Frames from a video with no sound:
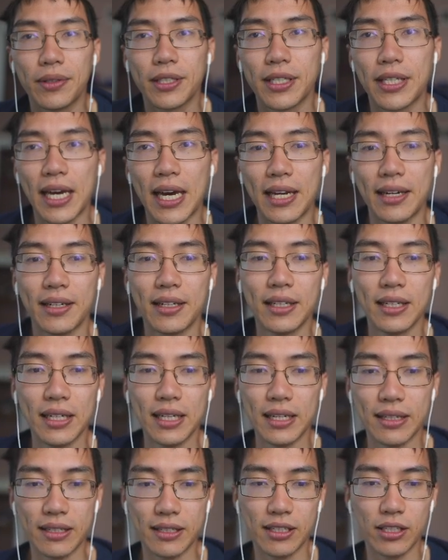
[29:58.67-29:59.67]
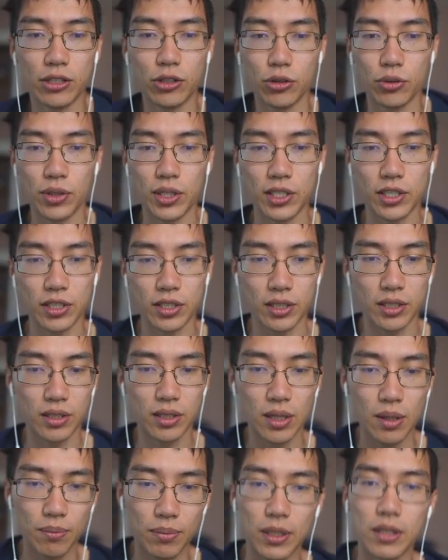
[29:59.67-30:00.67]
to get in this situation.
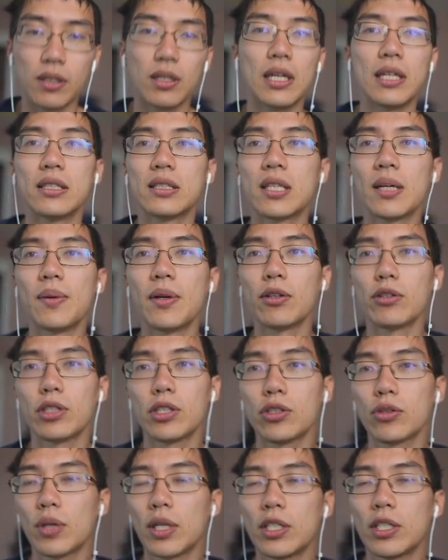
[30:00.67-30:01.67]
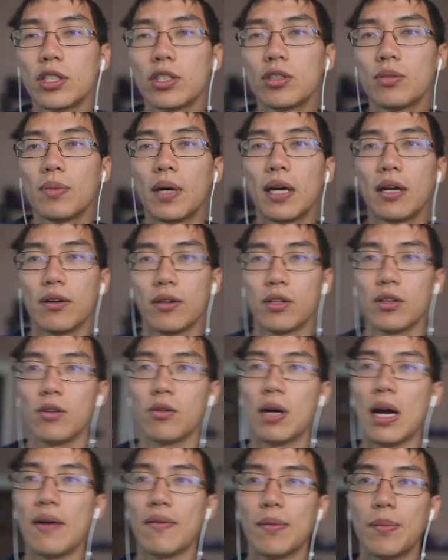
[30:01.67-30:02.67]
But in some other situations, you might,
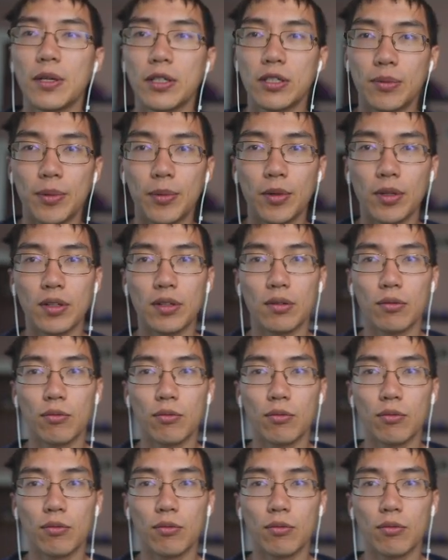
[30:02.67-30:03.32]
have a bunch of people